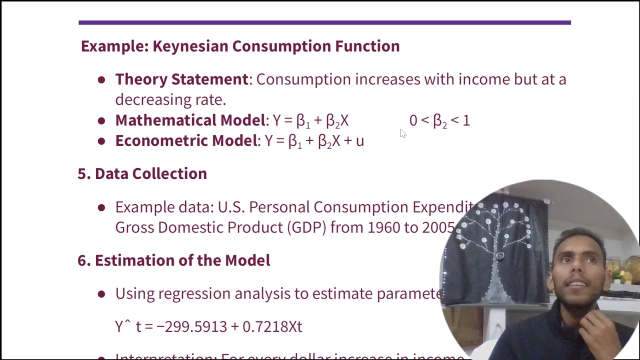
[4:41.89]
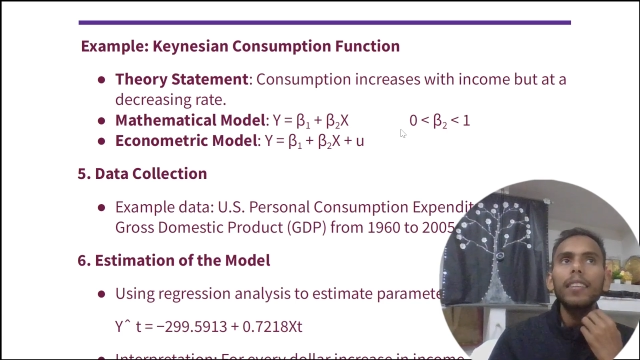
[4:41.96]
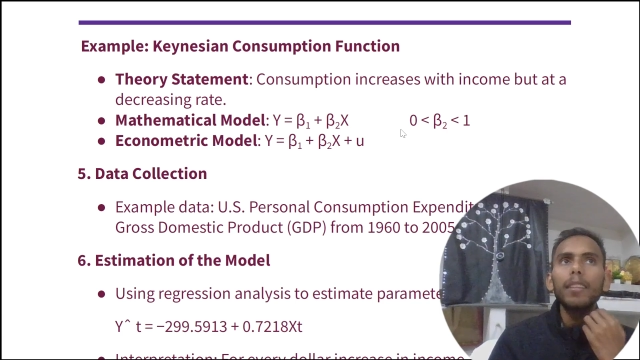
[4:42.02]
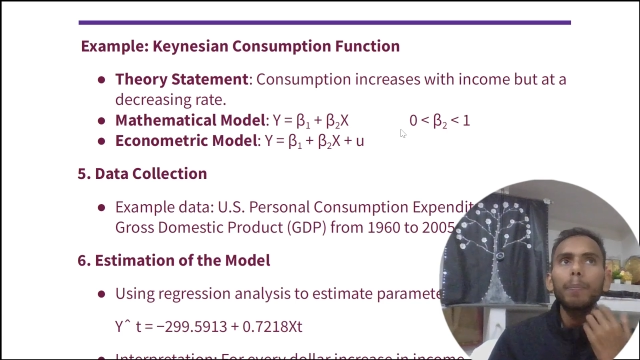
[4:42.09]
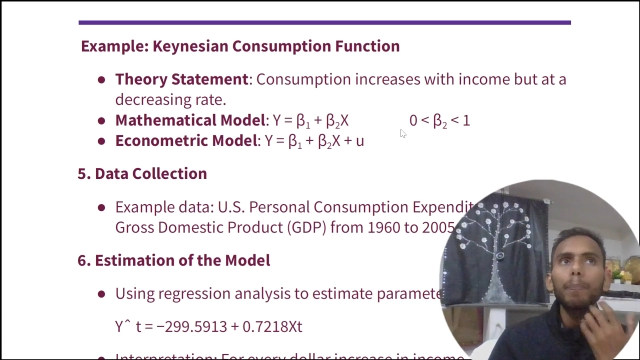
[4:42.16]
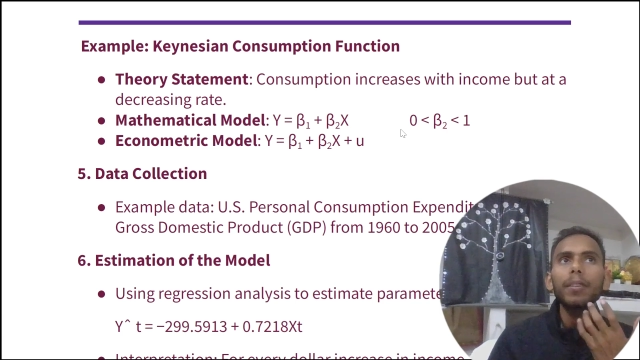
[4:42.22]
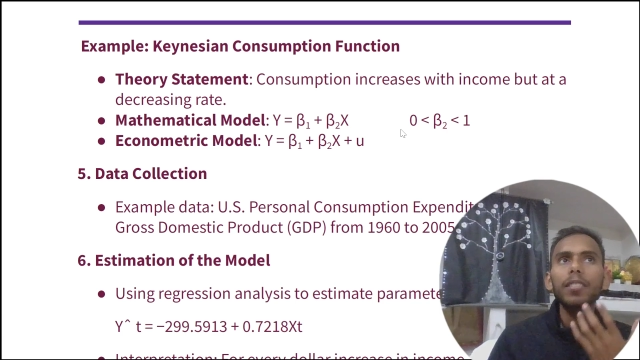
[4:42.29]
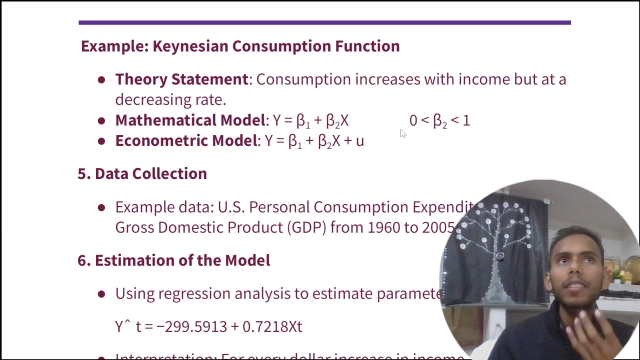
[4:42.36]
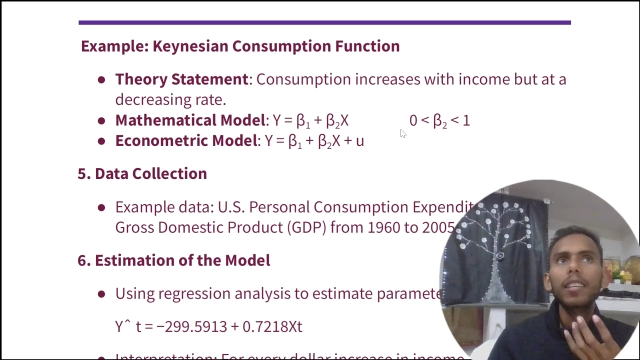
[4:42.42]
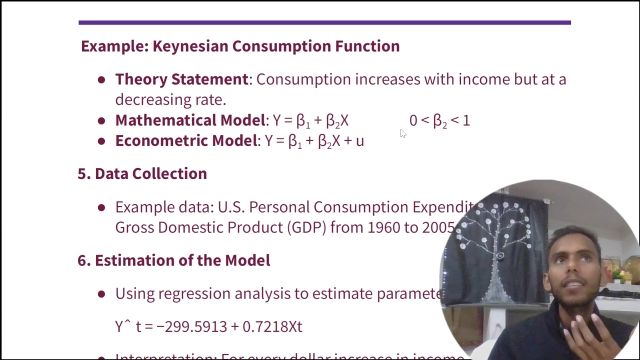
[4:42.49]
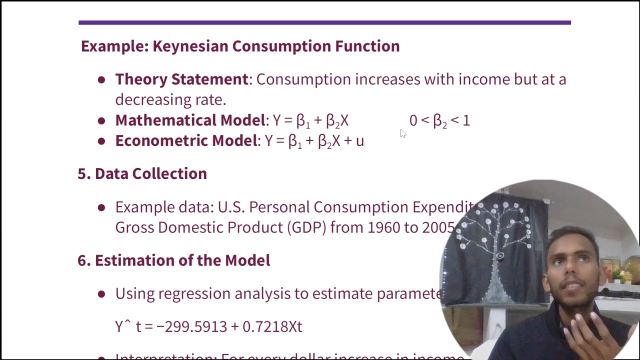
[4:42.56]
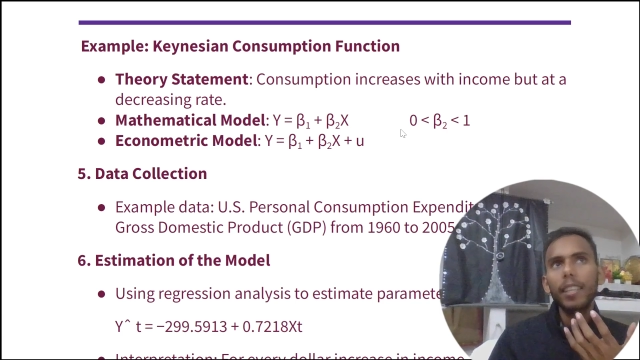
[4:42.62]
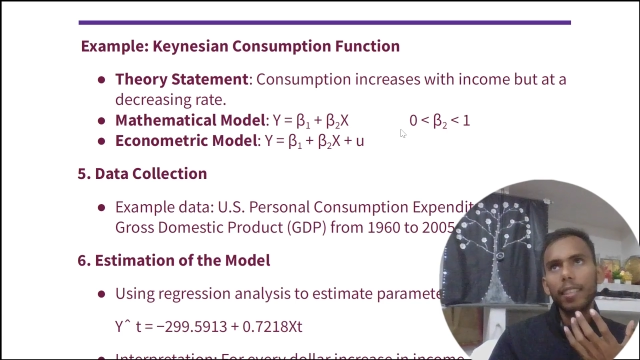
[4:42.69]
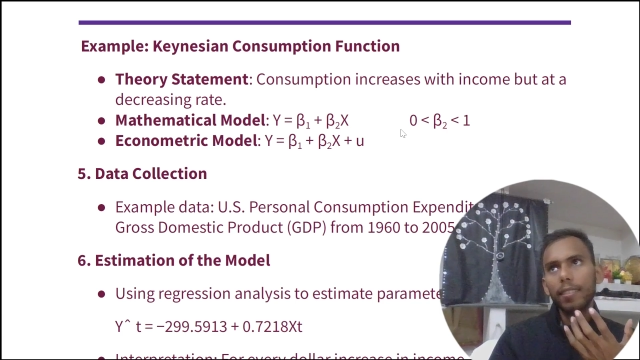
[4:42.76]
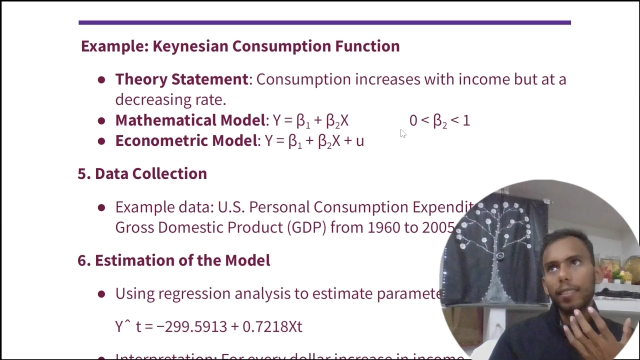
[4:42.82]

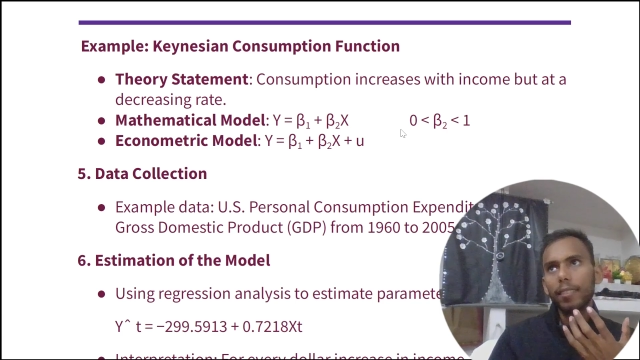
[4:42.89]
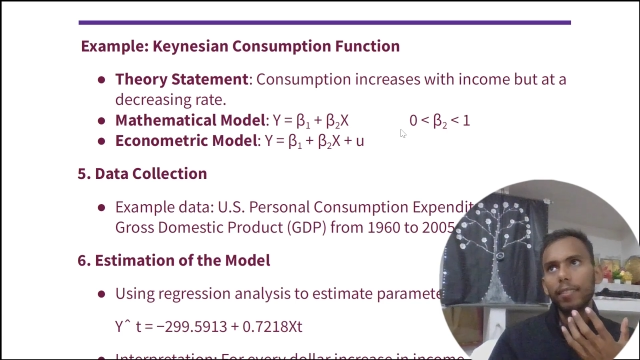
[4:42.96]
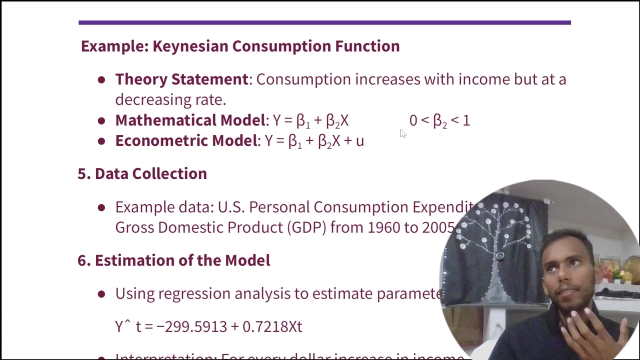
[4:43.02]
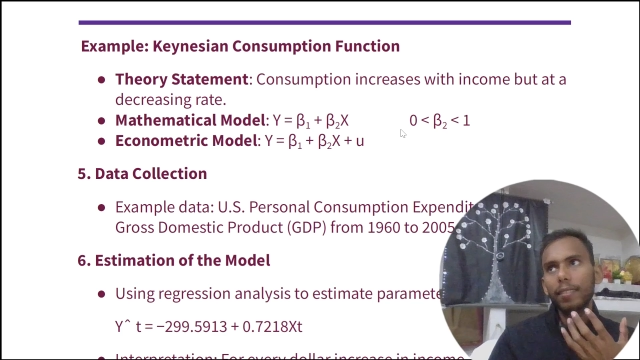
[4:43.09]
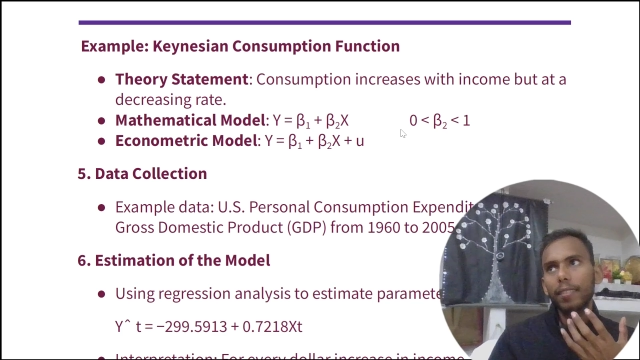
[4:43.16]
representation.